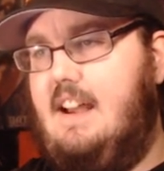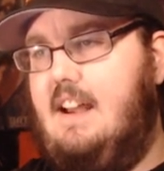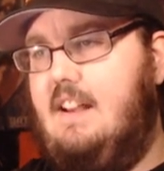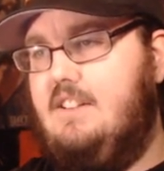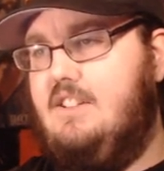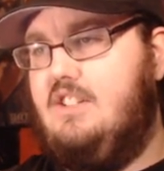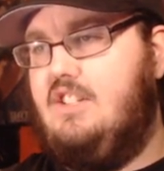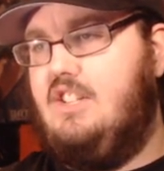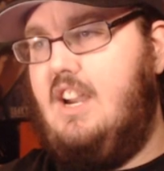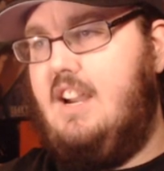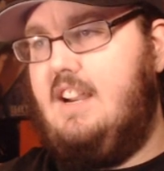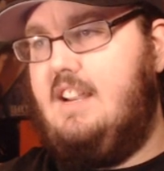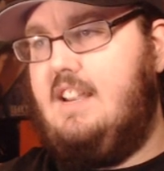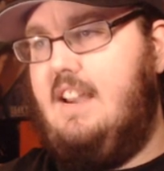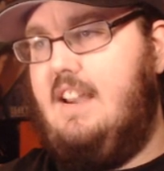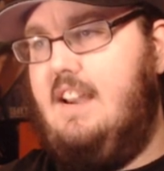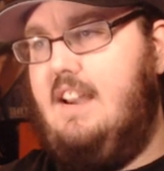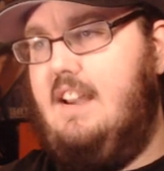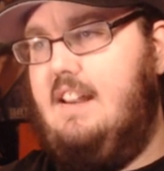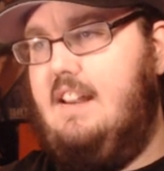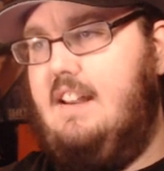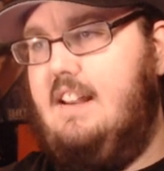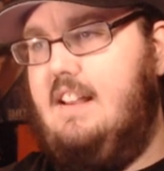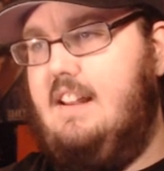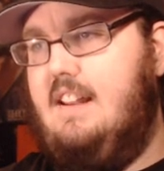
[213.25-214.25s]
I'll check
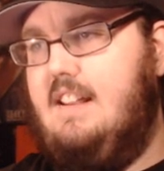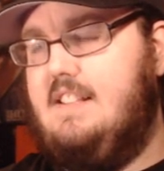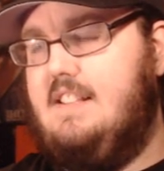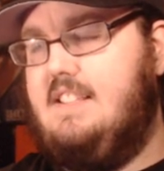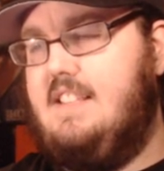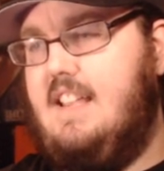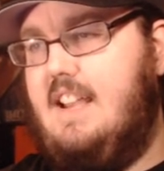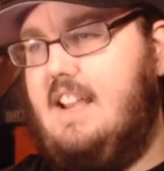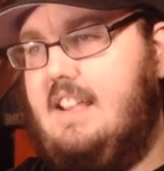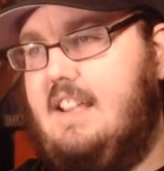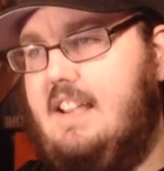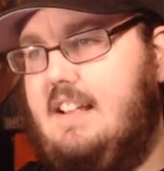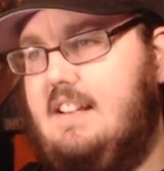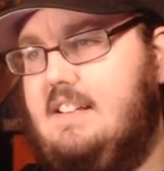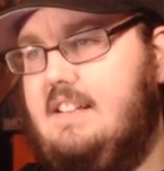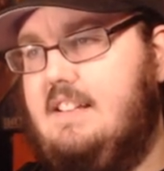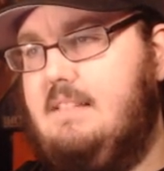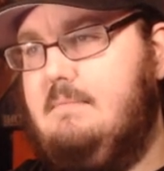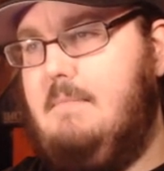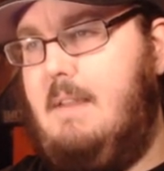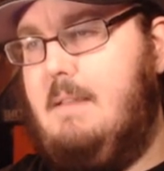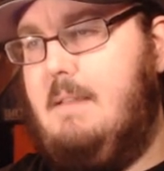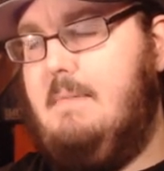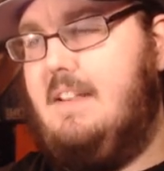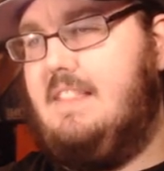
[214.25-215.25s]
in a second.
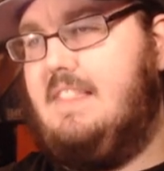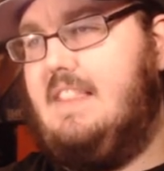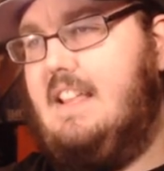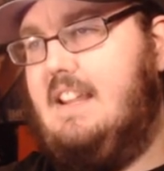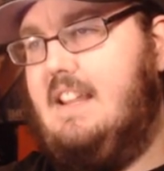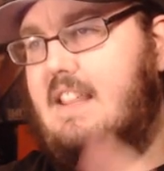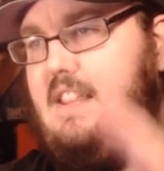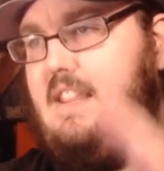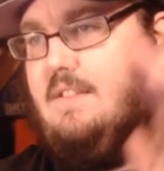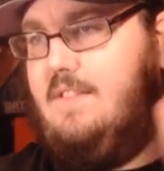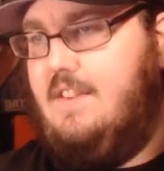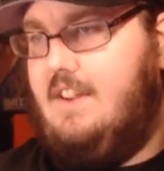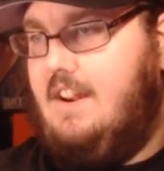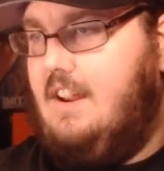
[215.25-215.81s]
Maybe at the end of the